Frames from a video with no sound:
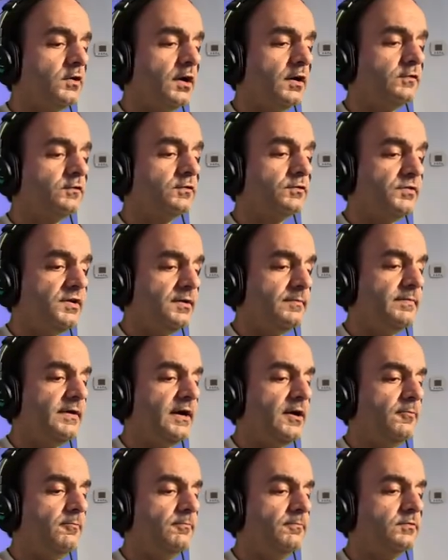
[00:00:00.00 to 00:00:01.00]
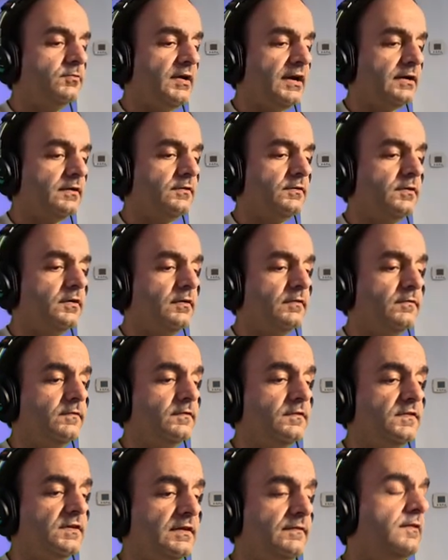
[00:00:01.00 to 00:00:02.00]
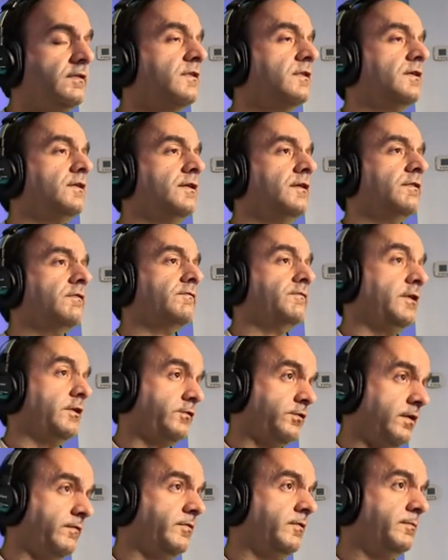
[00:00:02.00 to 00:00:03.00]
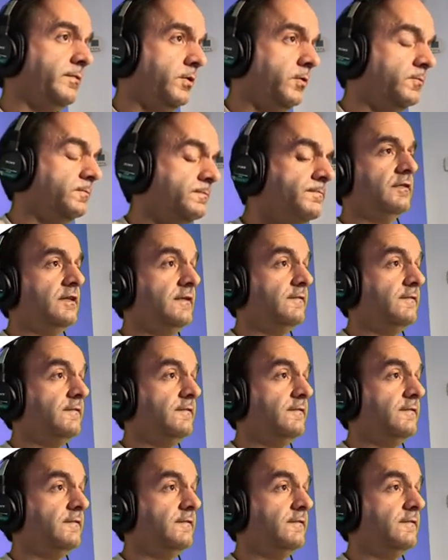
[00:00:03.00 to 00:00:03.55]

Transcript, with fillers: Josh Greenbaum, director of TV series Fresh Off the Boat.